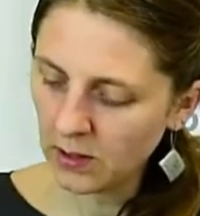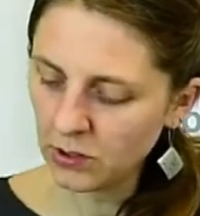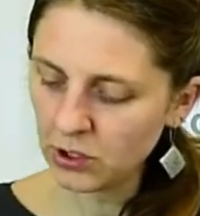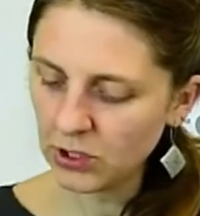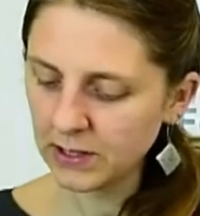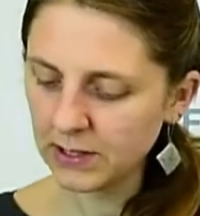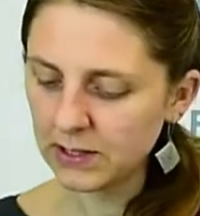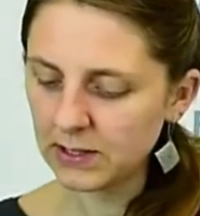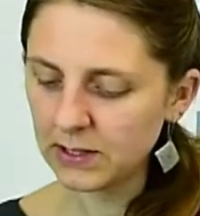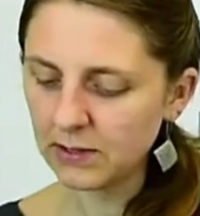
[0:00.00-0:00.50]

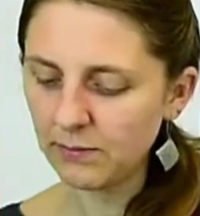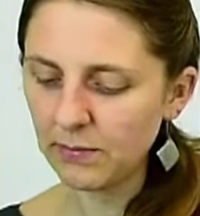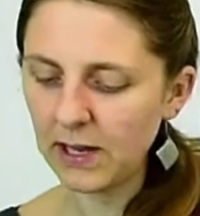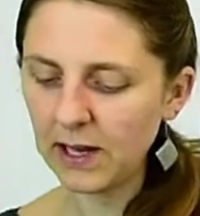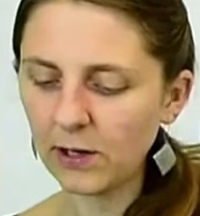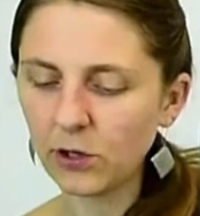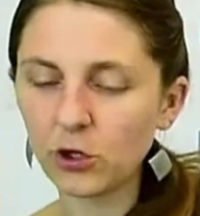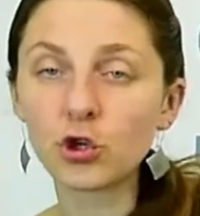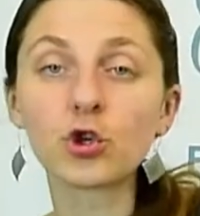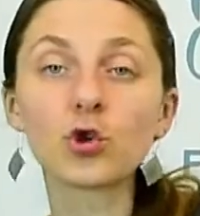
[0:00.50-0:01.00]
just to
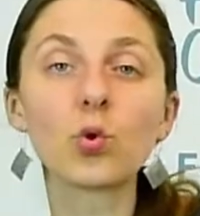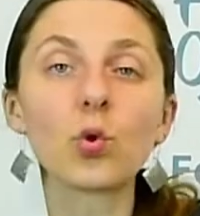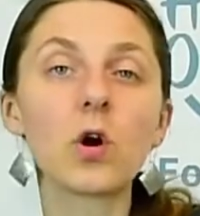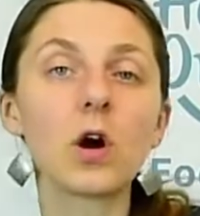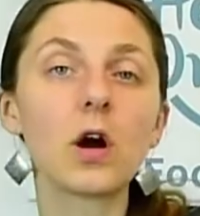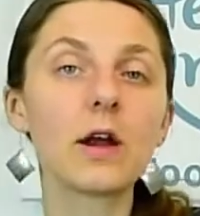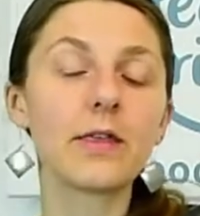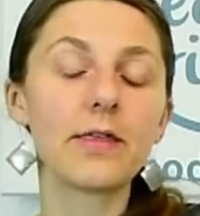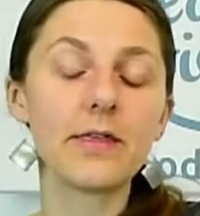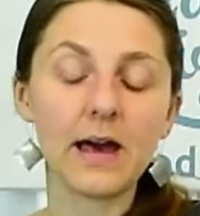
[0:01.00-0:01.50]
make
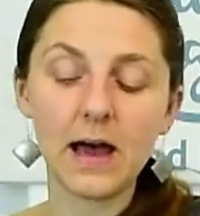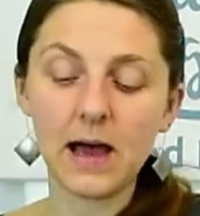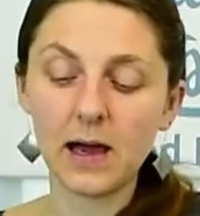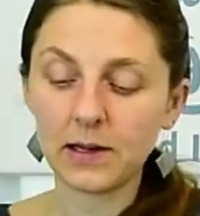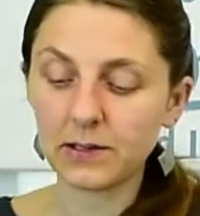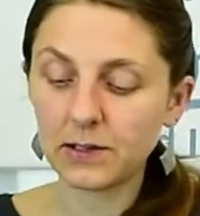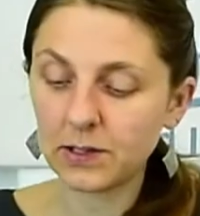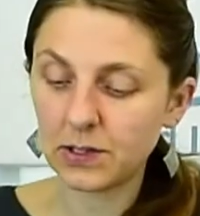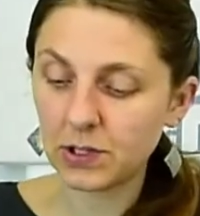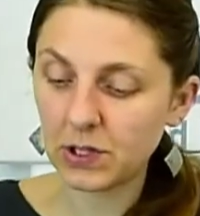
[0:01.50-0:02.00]
sure
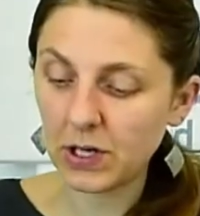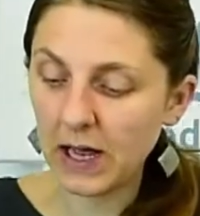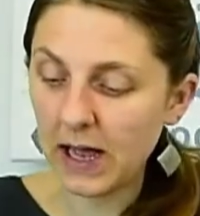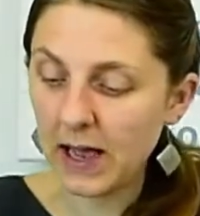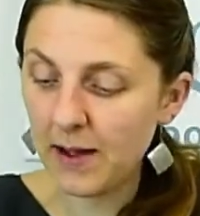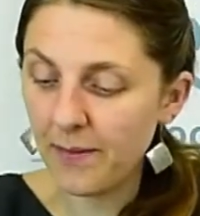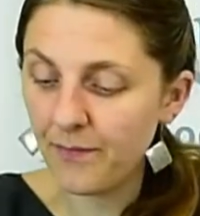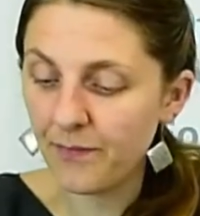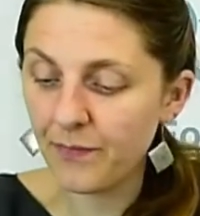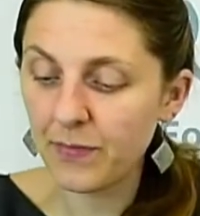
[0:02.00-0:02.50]
that
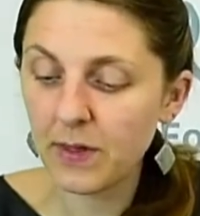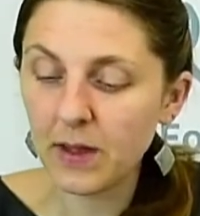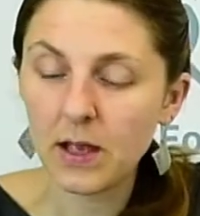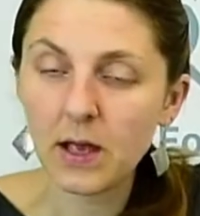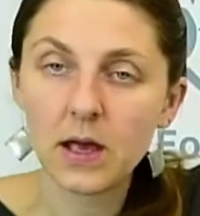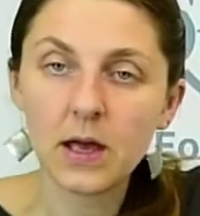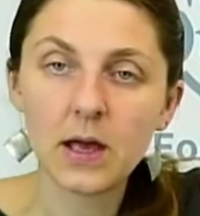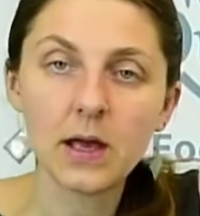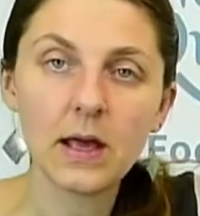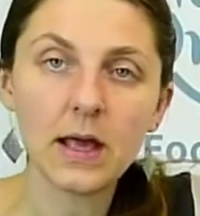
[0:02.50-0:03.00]

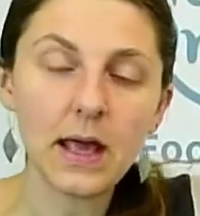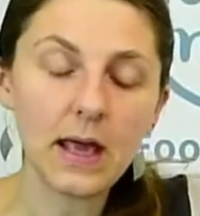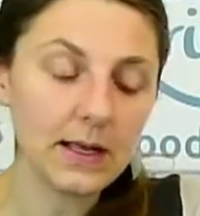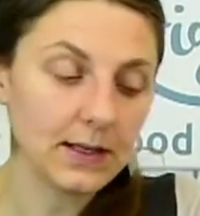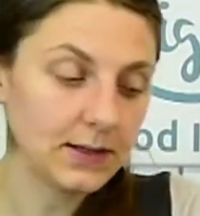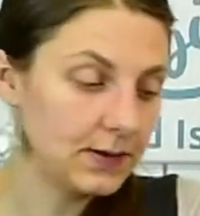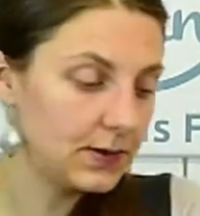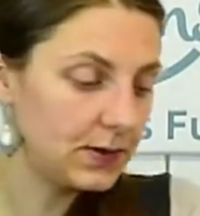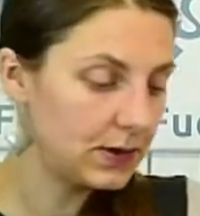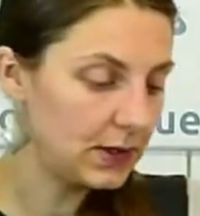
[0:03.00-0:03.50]

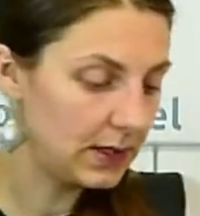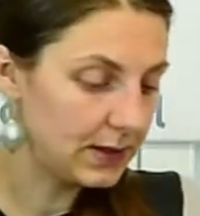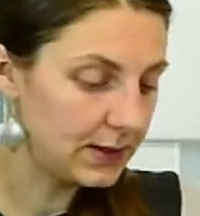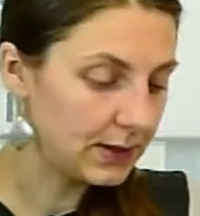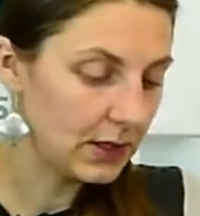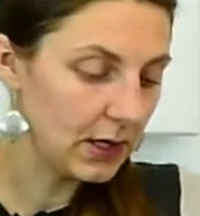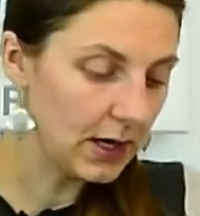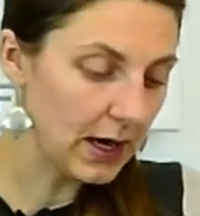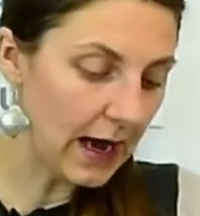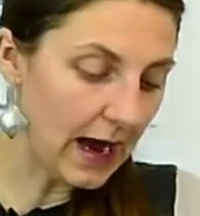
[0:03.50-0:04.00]
it's
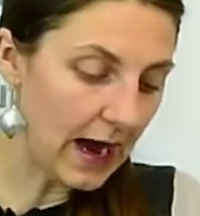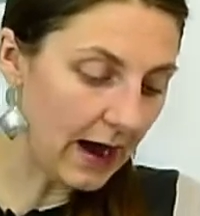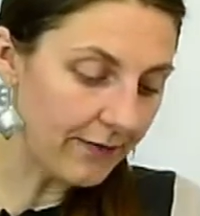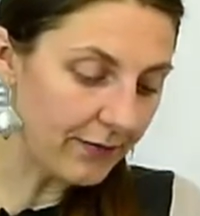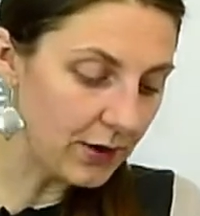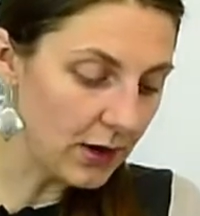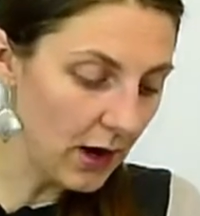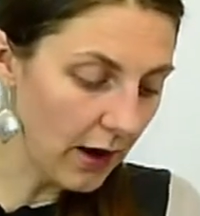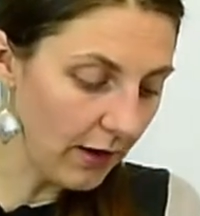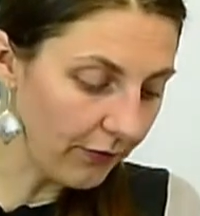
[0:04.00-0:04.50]
going to have
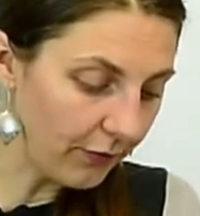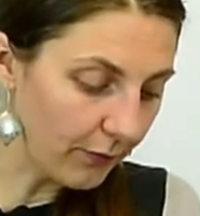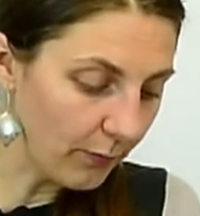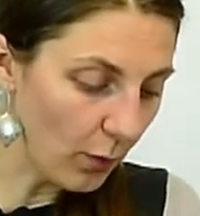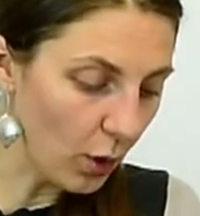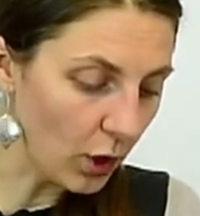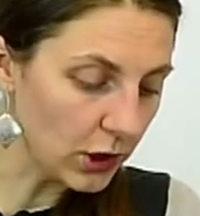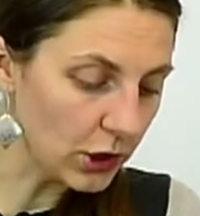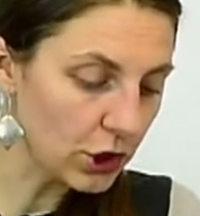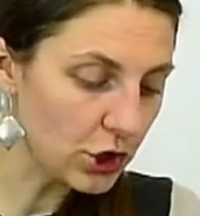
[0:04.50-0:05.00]
enough
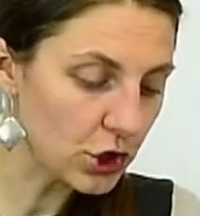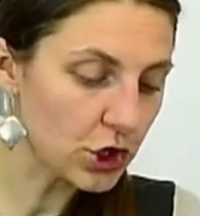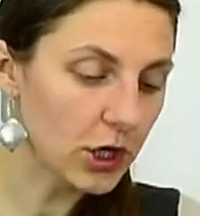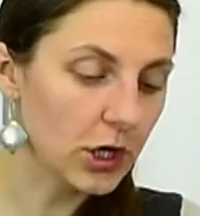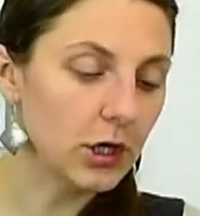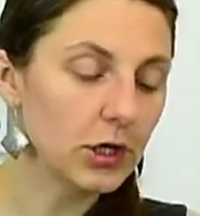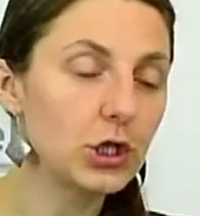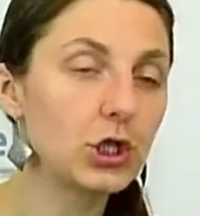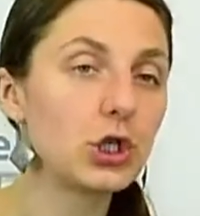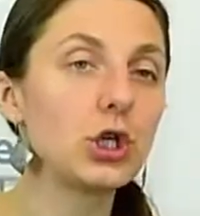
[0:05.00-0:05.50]

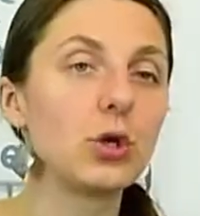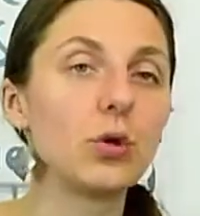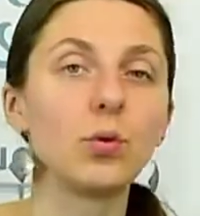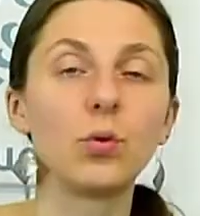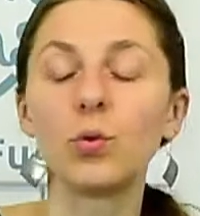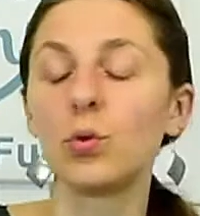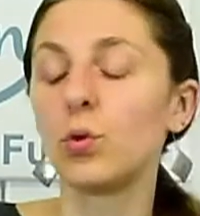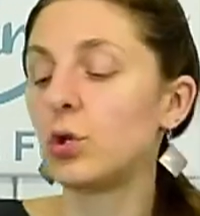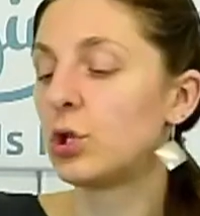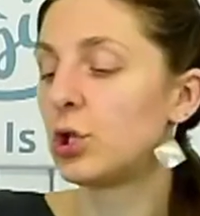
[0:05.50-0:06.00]
moisture
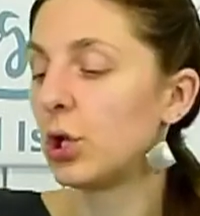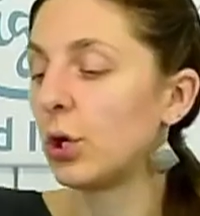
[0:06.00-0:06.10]
to